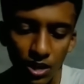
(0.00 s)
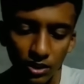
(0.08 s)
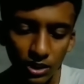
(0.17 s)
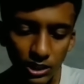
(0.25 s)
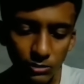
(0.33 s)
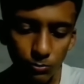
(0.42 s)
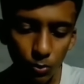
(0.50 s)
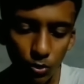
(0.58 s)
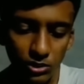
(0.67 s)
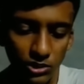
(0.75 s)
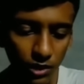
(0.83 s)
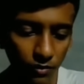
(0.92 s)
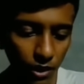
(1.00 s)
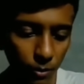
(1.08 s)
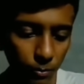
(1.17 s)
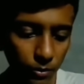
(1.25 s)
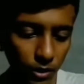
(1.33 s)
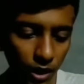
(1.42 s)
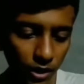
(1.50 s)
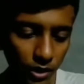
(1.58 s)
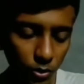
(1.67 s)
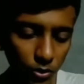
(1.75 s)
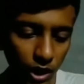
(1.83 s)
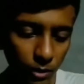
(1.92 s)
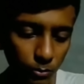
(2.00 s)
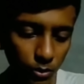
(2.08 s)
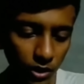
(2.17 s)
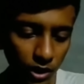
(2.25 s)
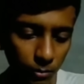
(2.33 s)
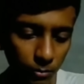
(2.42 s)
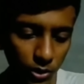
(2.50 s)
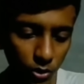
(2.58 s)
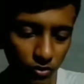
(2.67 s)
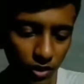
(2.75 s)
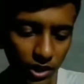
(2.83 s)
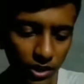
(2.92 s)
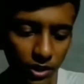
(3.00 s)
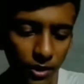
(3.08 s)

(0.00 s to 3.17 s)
The spores develop into gametophyte.